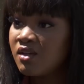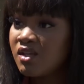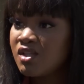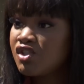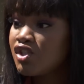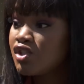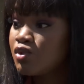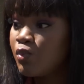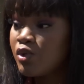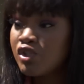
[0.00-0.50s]
It's
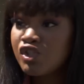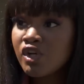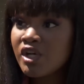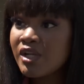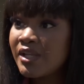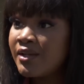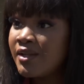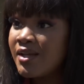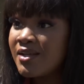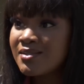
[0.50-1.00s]
just we're
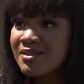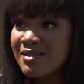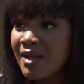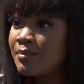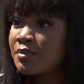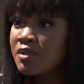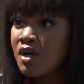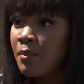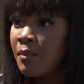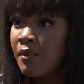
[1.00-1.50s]
juggling a
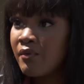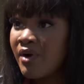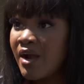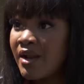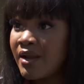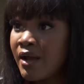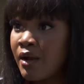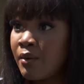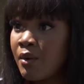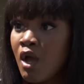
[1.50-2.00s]
stabbed copper
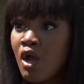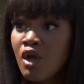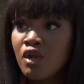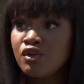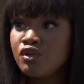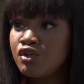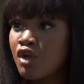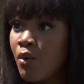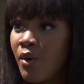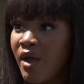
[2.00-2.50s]
right now.
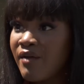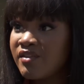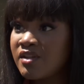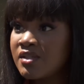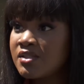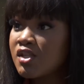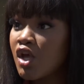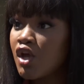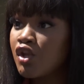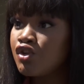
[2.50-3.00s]
No
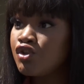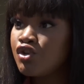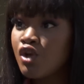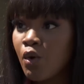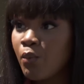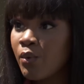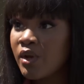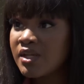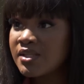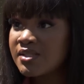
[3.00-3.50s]
evidence and
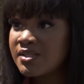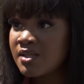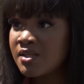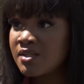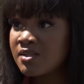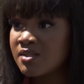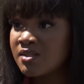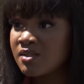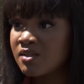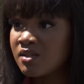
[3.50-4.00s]
no
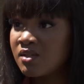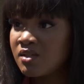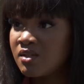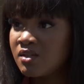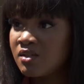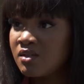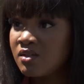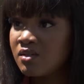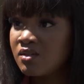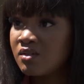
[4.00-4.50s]
witnesses.
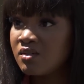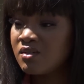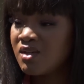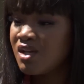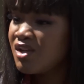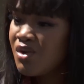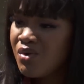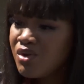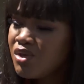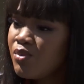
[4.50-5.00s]

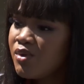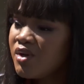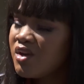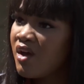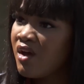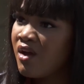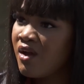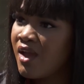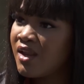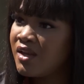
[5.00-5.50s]
I know you wouldn't
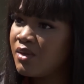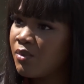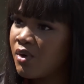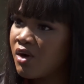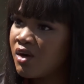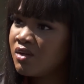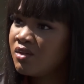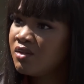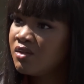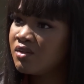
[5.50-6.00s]
hurt
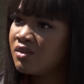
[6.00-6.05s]
anyone.